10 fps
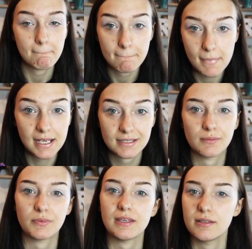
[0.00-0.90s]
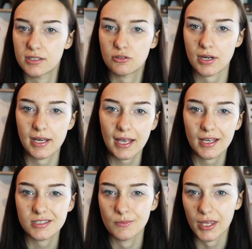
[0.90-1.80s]
mix of these to try and
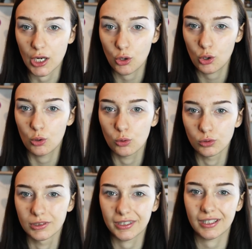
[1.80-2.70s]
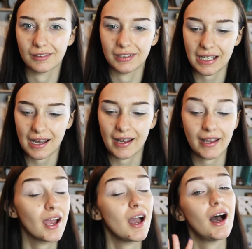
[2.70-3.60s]
get something cool looking on the
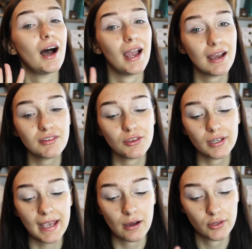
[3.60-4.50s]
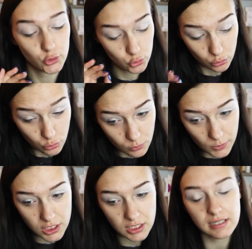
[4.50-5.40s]
eye. I haven't thought it out in too
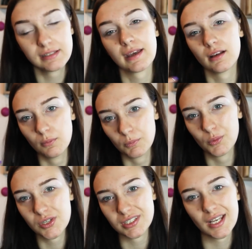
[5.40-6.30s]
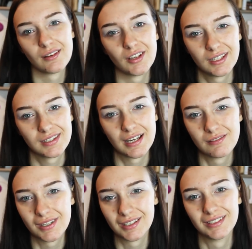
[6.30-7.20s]
much detail, but we're just kind of going to
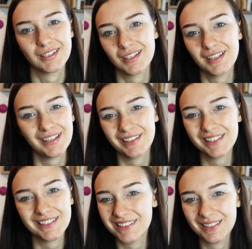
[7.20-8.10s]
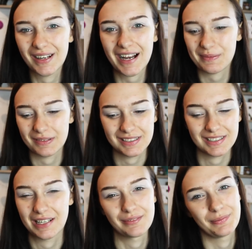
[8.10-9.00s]
dive in and see what
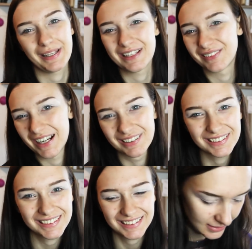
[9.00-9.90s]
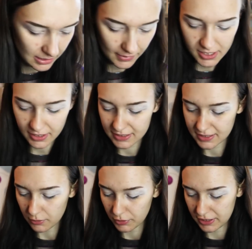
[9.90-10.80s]
happens and have a play around. So I'm actually going to
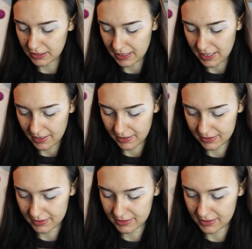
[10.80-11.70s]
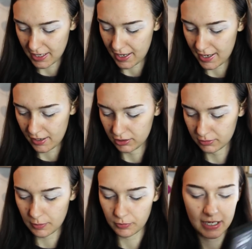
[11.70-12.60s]
start with the NYX
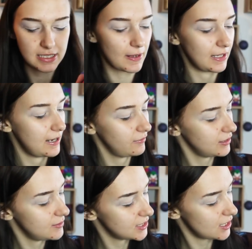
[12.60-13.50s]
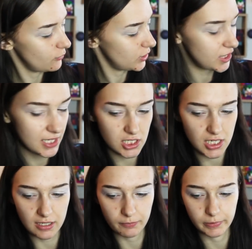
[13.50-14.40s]
Ultimate Brights palette, and I'm going to be starting with this
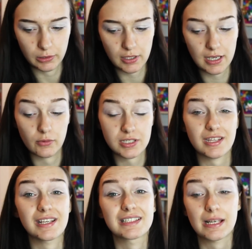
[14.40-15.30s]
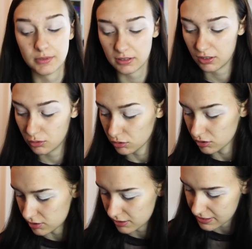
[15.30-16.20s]
shade of blue here, which I think is absolutely
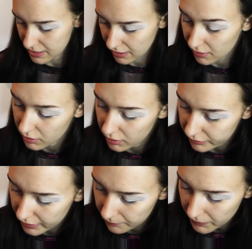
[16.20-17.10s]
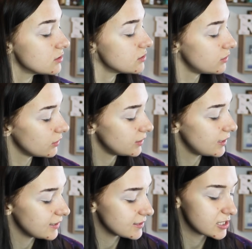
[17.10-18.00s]
gorgeous, and I love it. And I'm going to
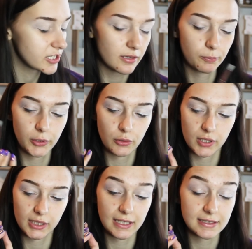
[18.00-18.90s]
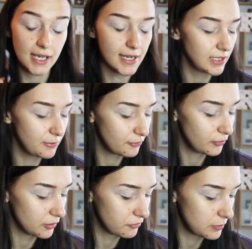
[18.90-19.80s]
take this shade of blue and like a tiny
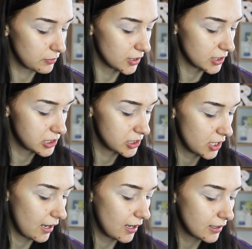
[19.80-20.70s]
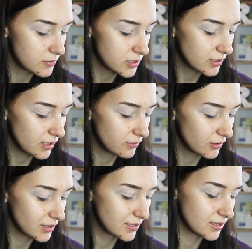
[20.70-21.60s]
fluffy brush, and I'm just kind of
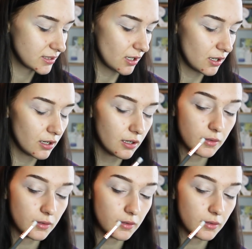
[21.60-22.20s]
going to start